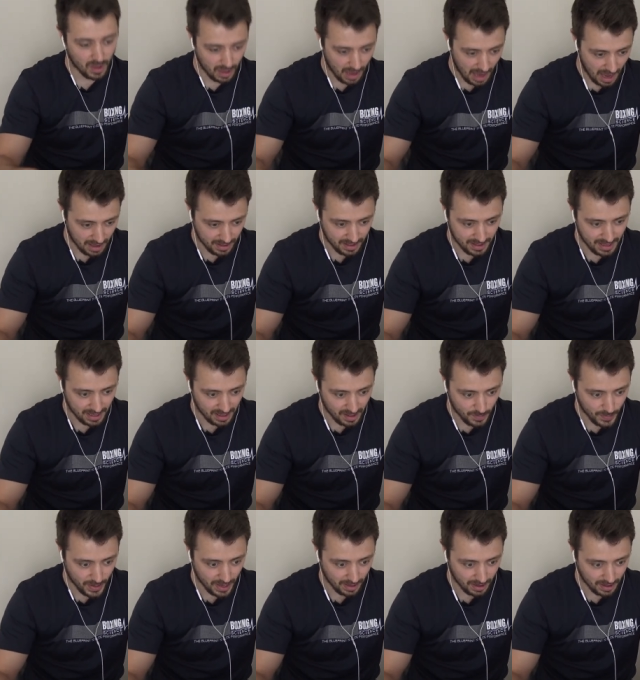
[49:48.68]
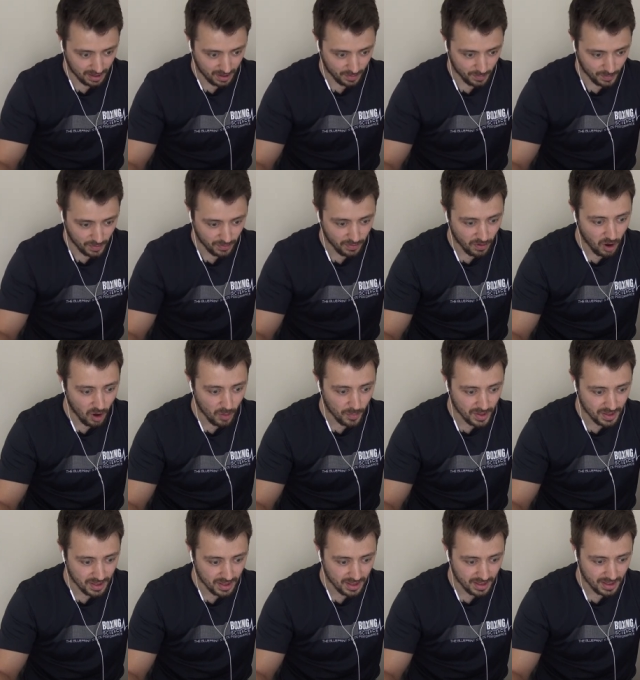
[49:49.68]
our six pillars of
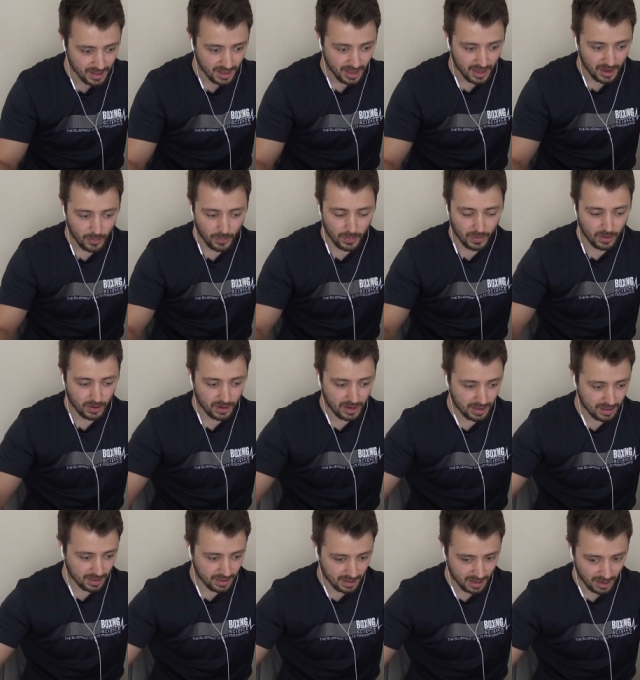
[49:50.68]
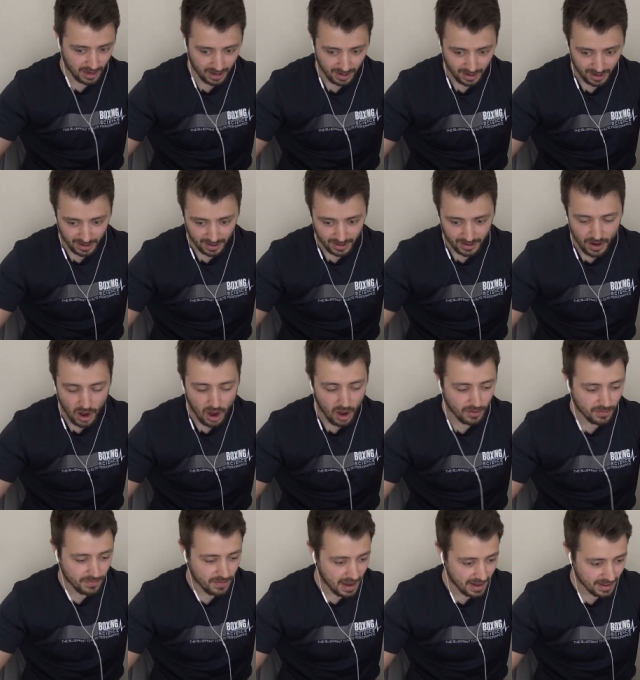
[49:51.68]
performance we're looking to not
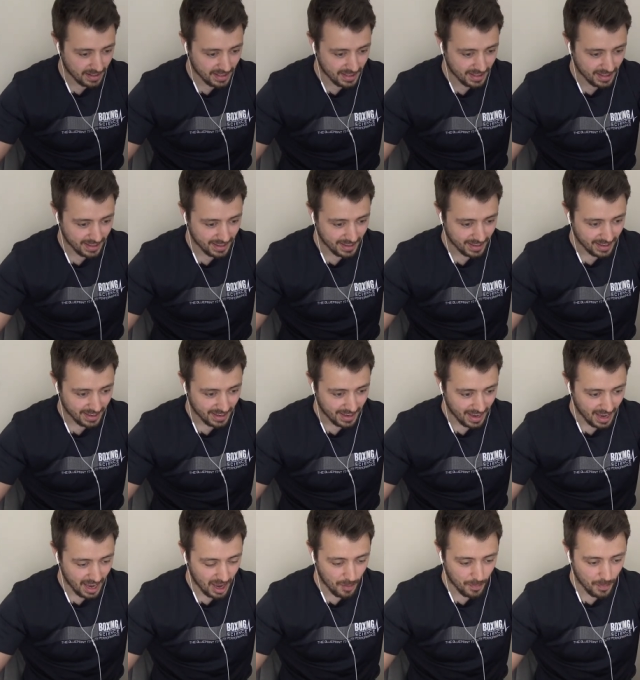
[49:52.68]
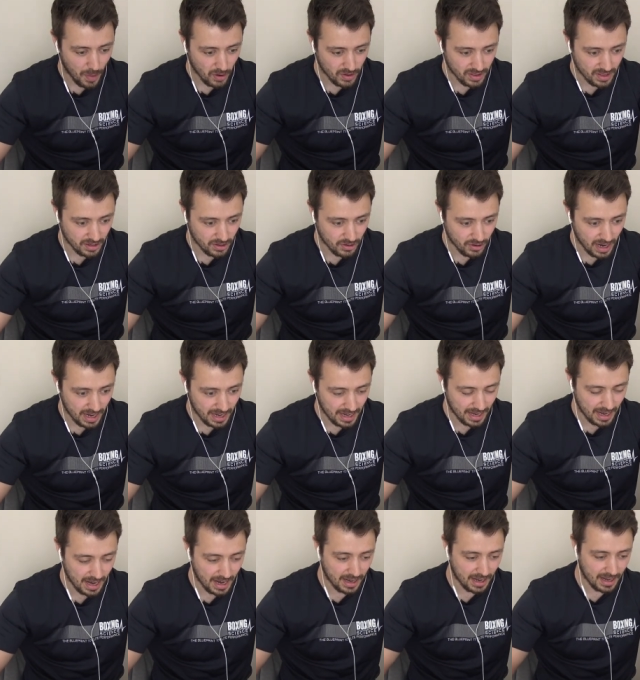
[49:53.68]
affect uh, boxing
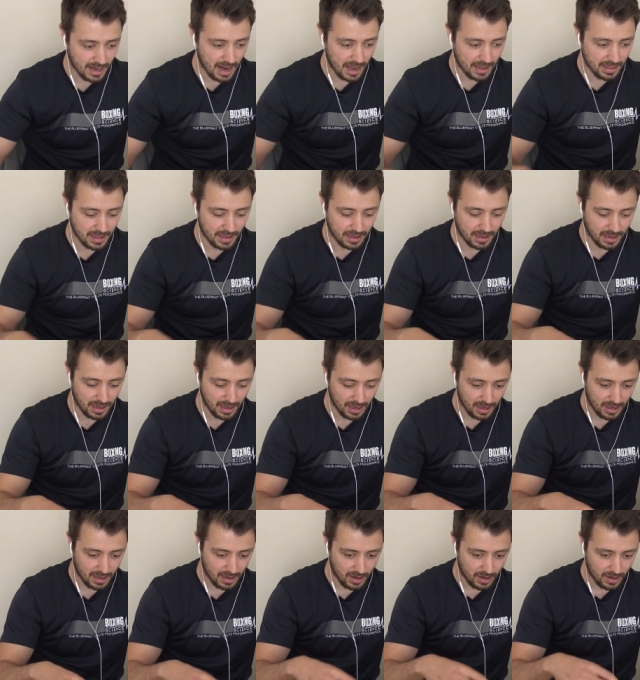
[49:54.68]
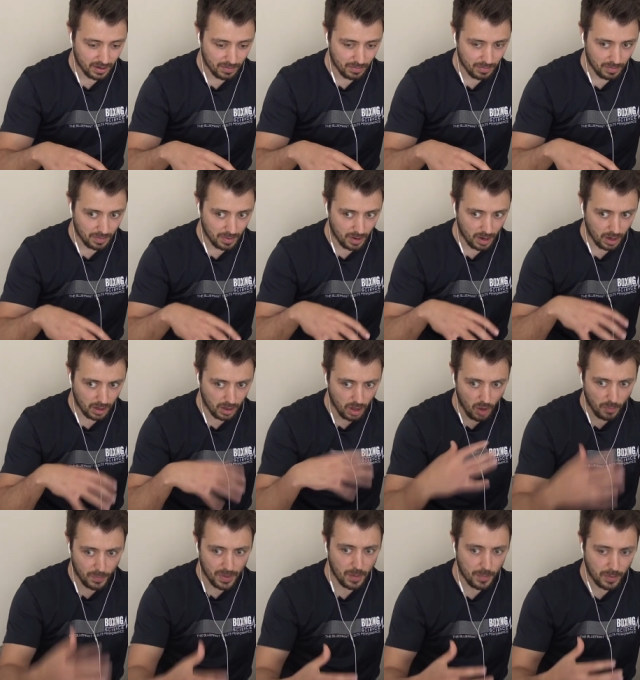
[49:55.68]
training and i think a
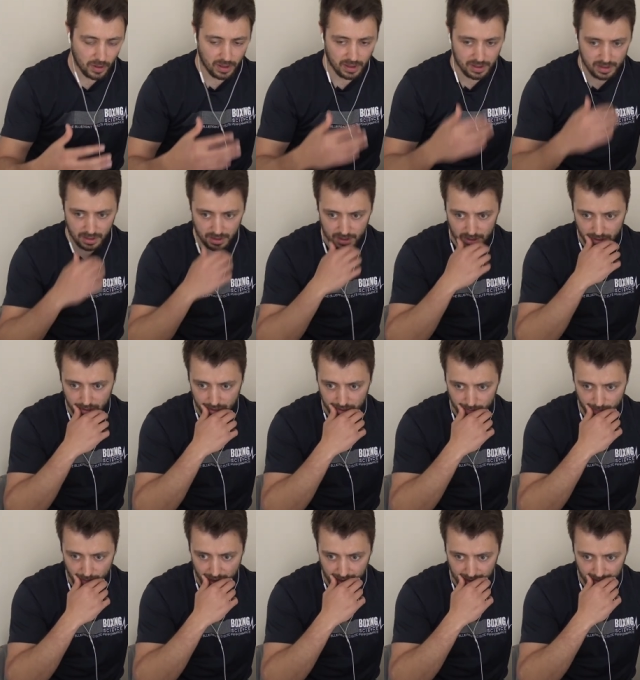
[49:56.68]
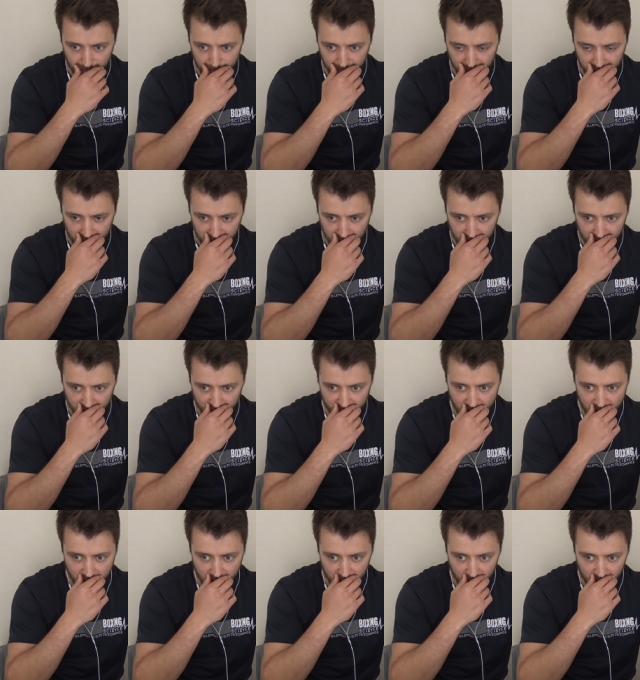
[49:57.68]
lot of people listening to this might be thinking,
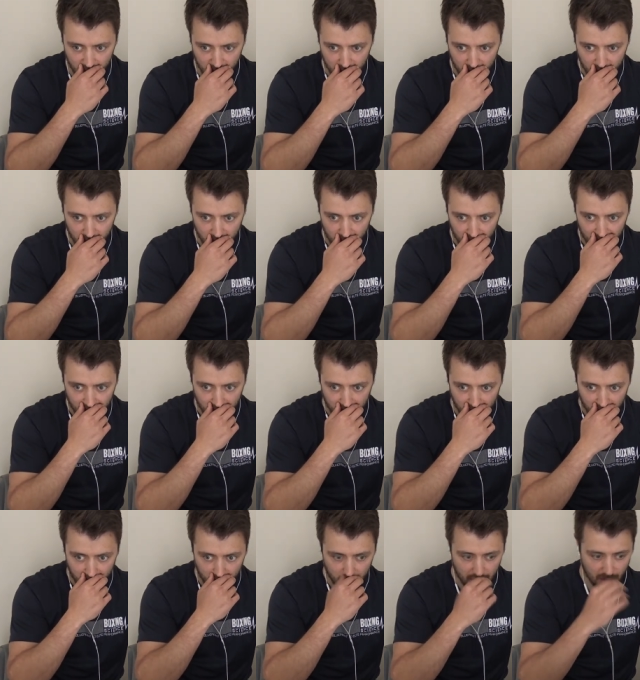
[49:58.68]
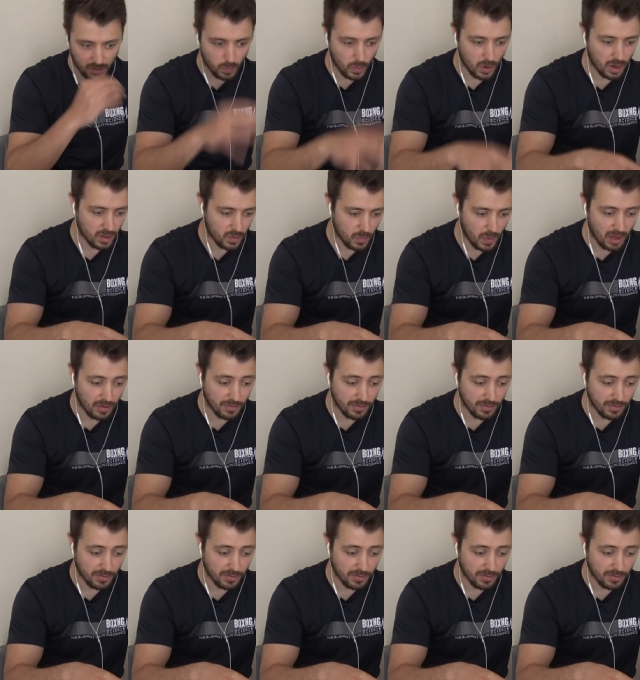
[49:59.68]
right, this works well